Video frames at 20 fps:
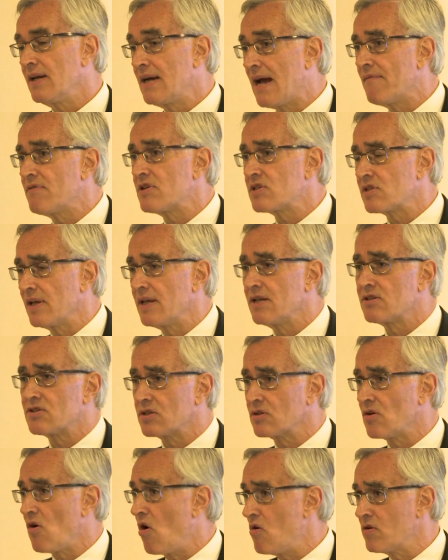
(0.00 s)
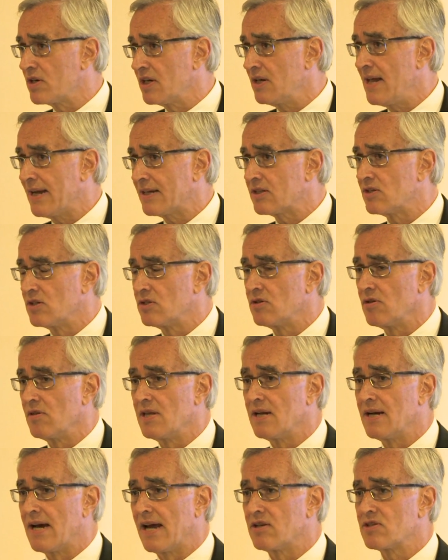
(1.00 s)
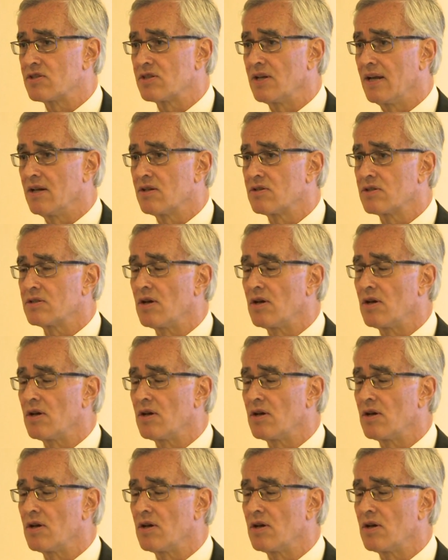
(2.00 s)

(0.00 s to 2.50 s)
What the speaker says: And obviously it's all connected to the United States.